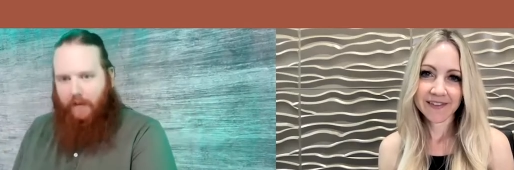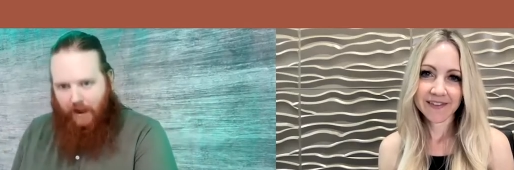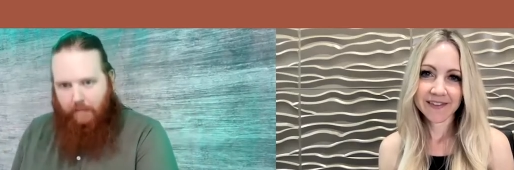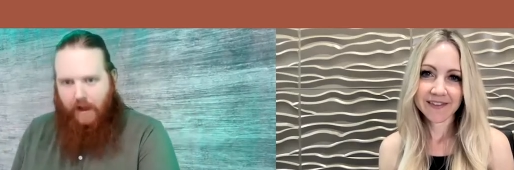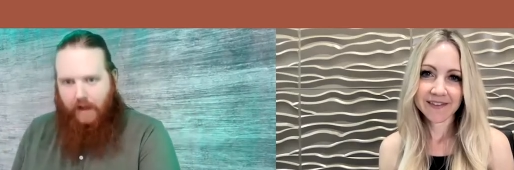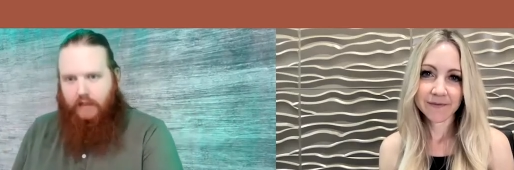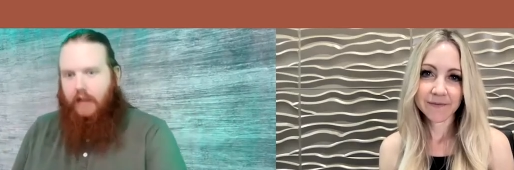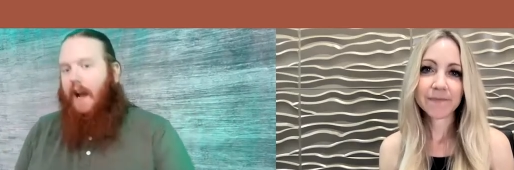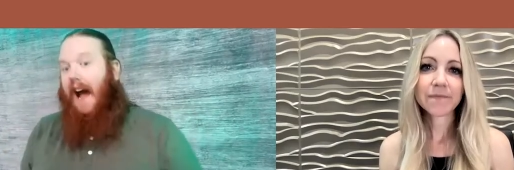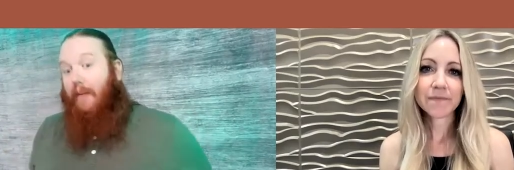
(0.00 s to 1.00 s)
Speaker 1: in my mind.
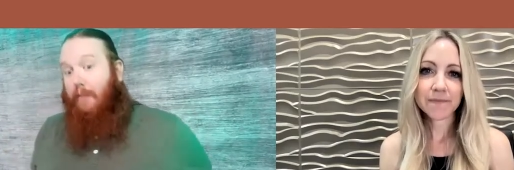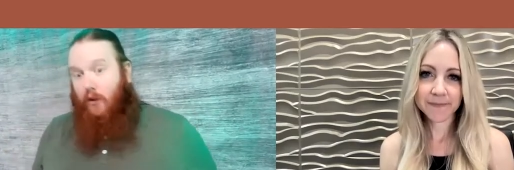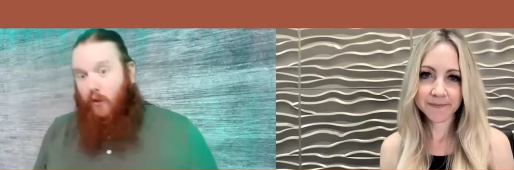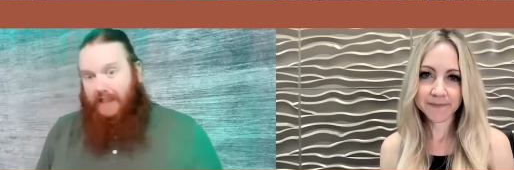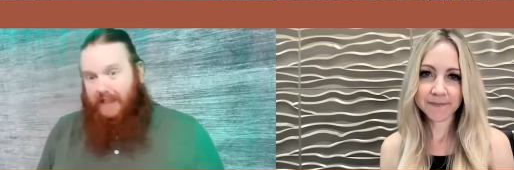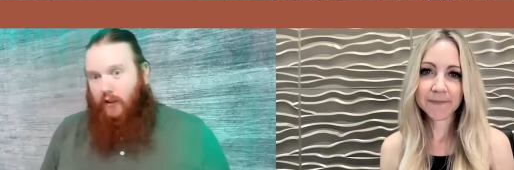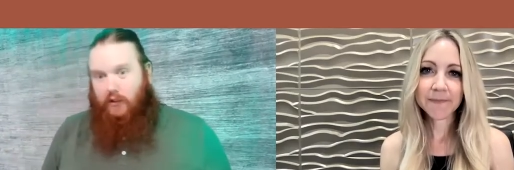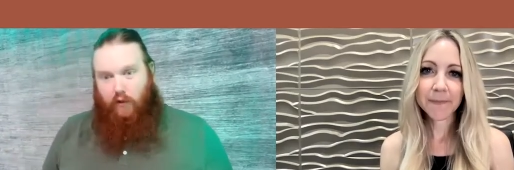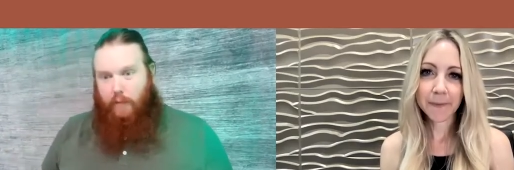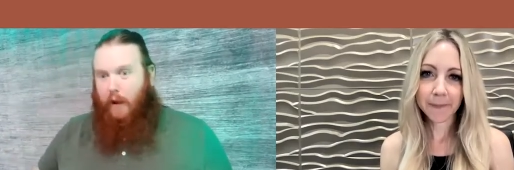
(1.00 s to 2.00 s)
I've been doing mm-hmm.
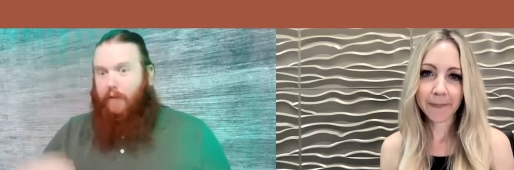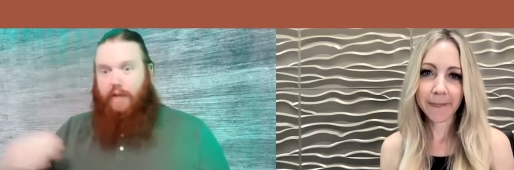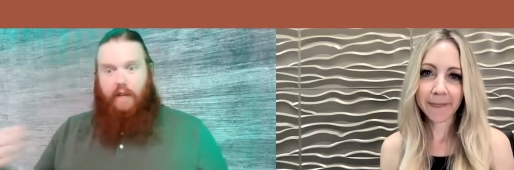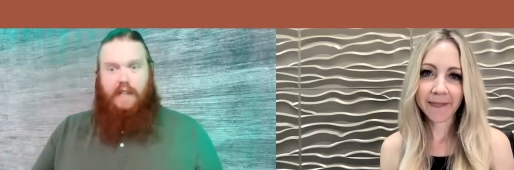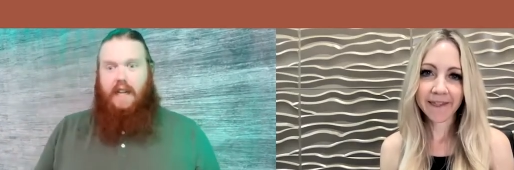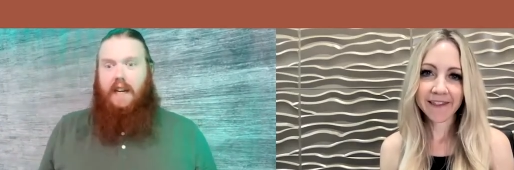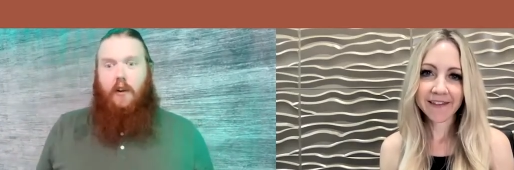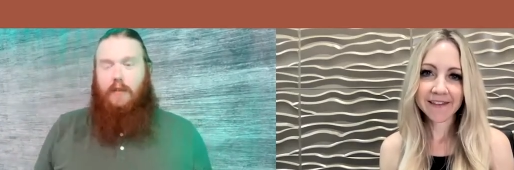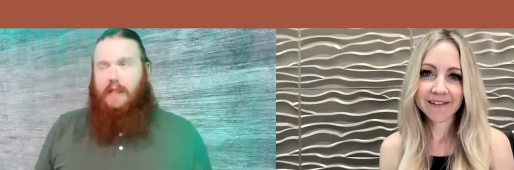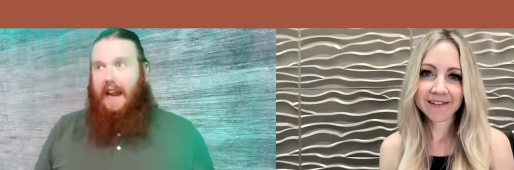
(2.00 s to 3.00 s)
sales for about 15
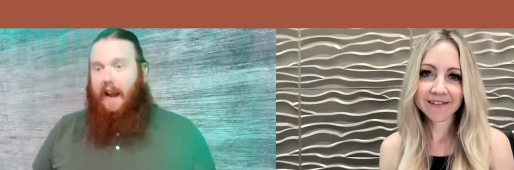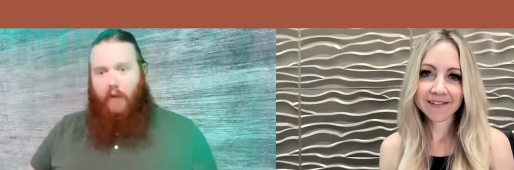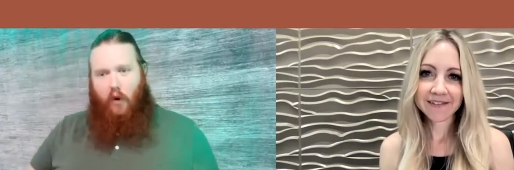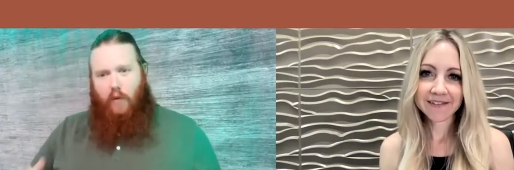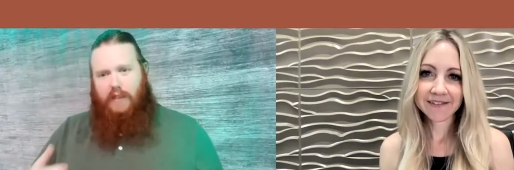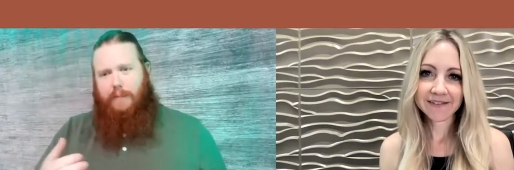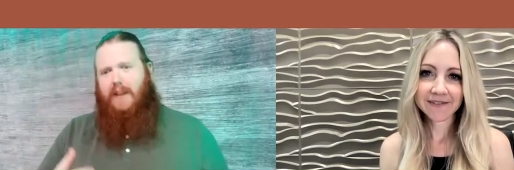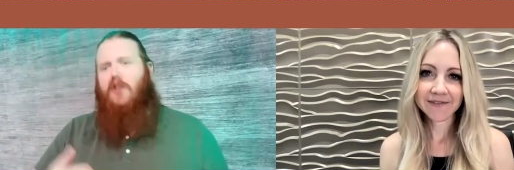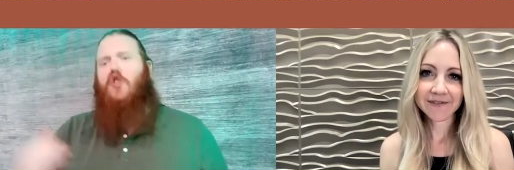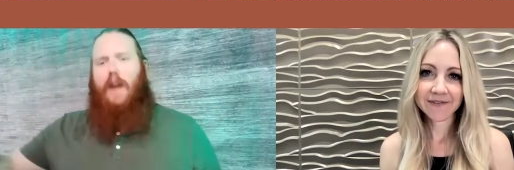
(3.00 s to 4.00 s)
years and I've always
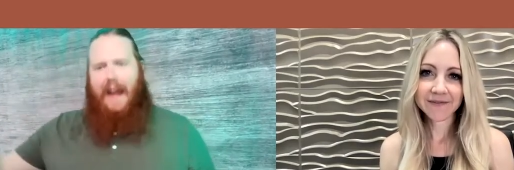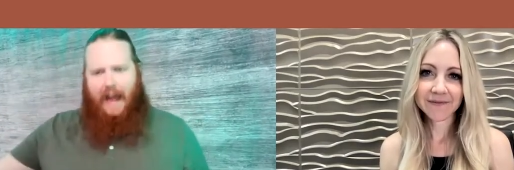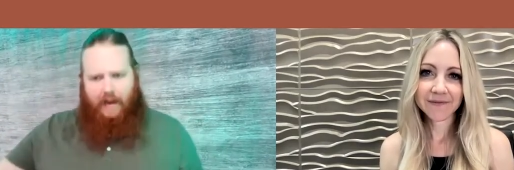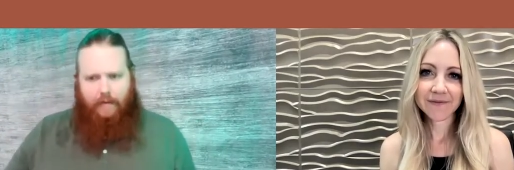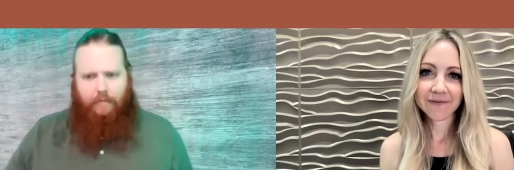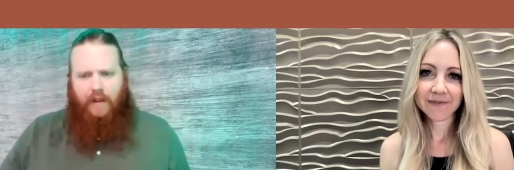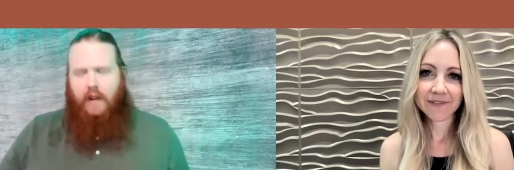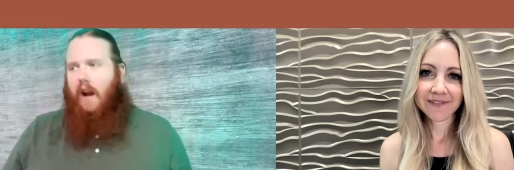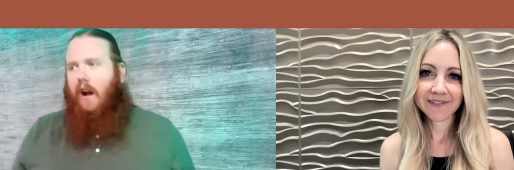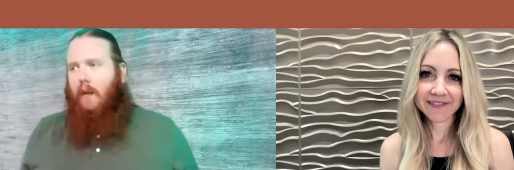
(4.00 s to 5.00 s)
been good at it.
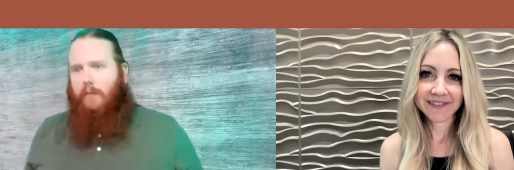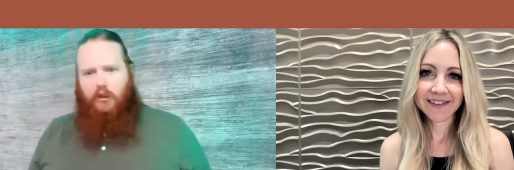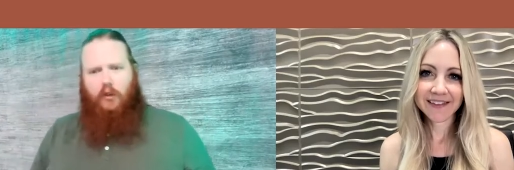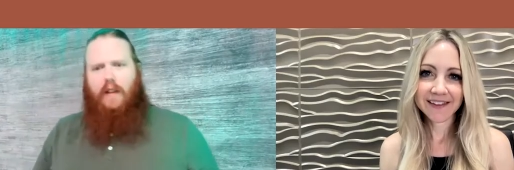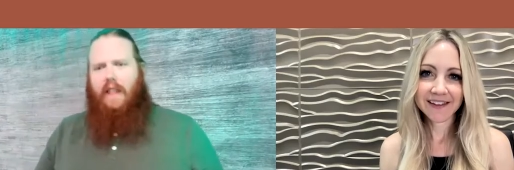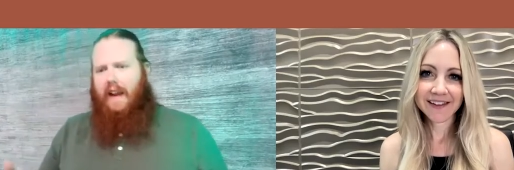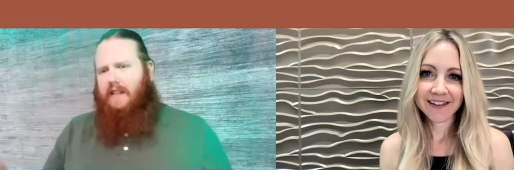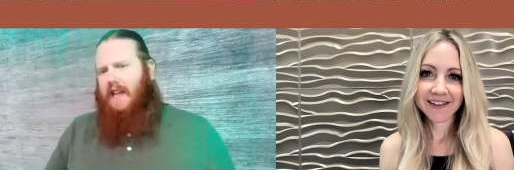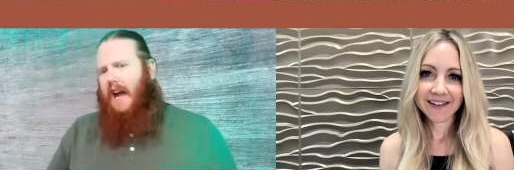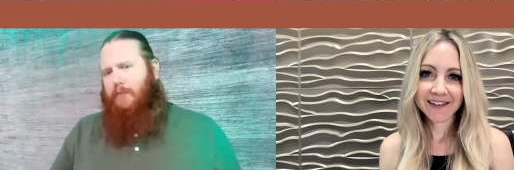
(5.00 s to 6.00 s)
Um, usually
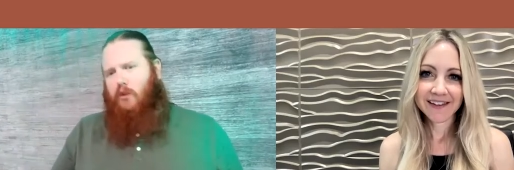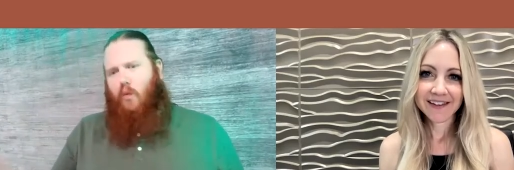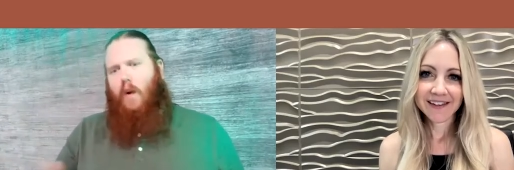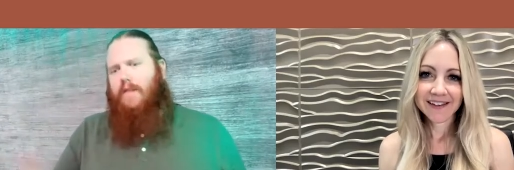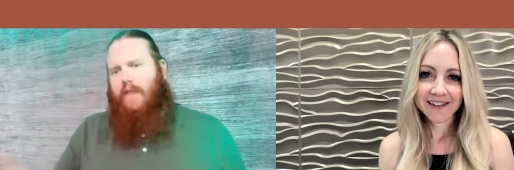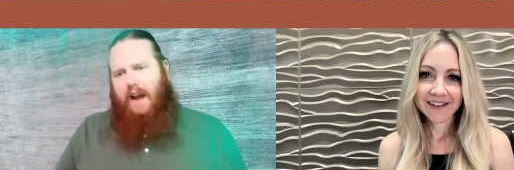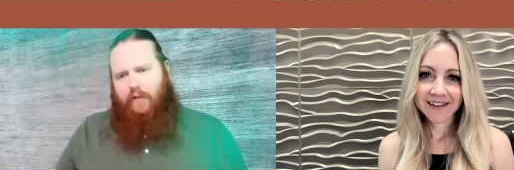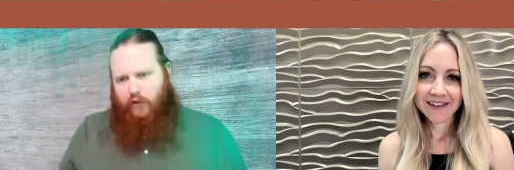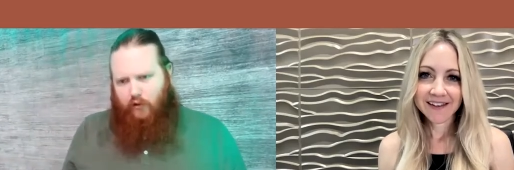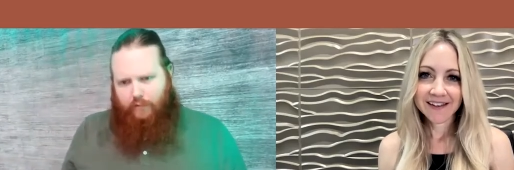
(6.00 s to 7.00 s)
like top
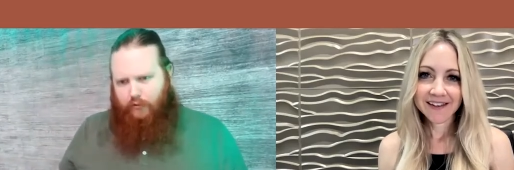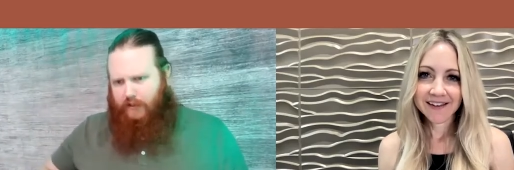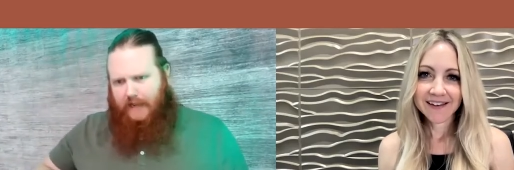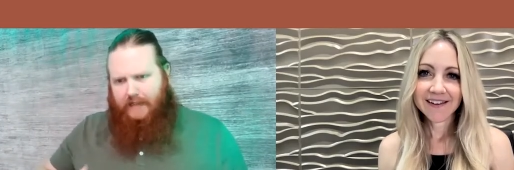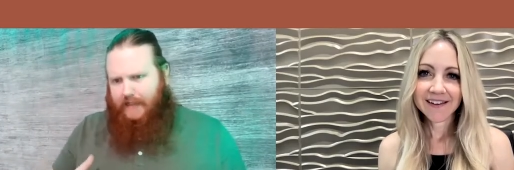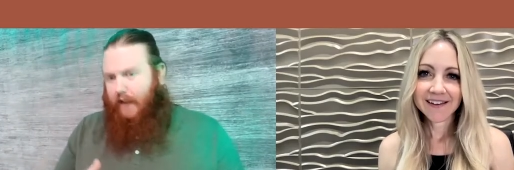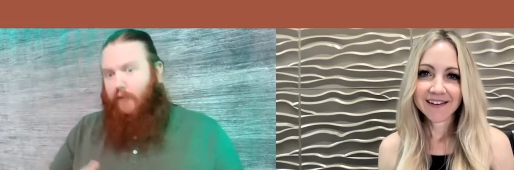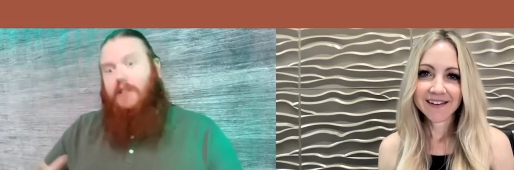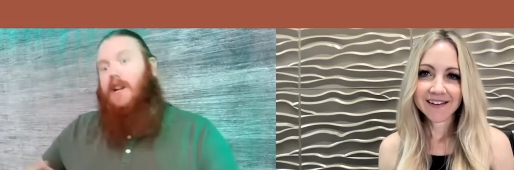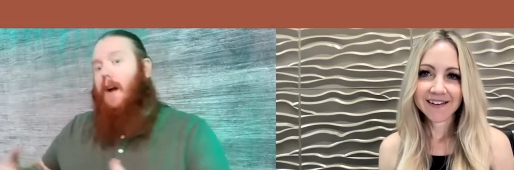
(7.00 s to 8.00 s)
25, 30% at
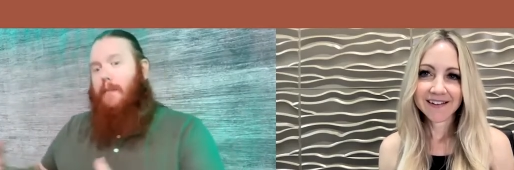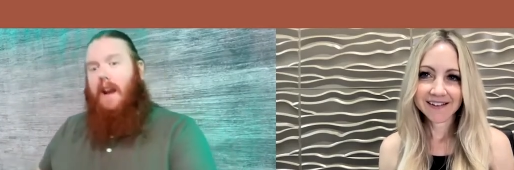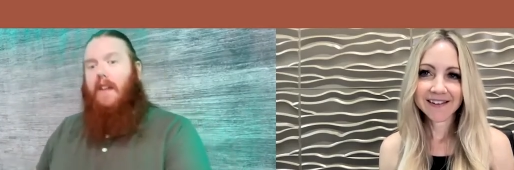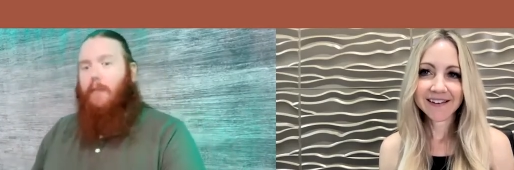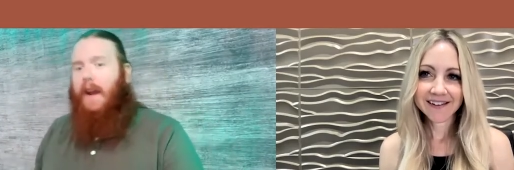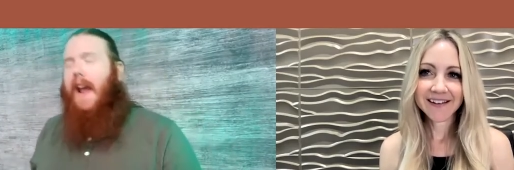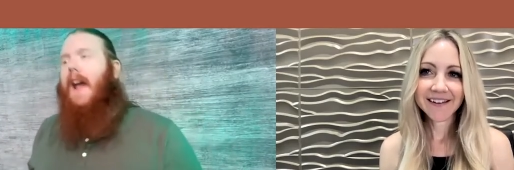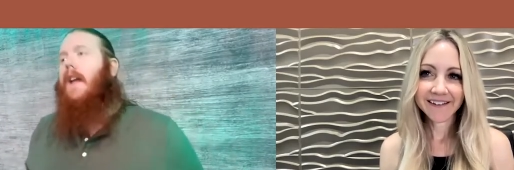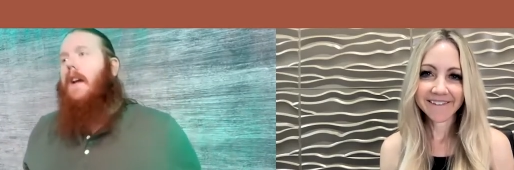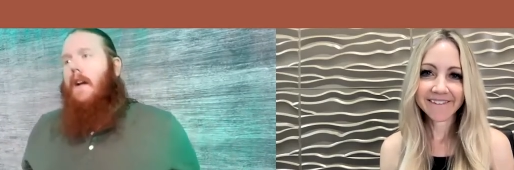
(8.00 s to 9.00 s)
every job that I've been at.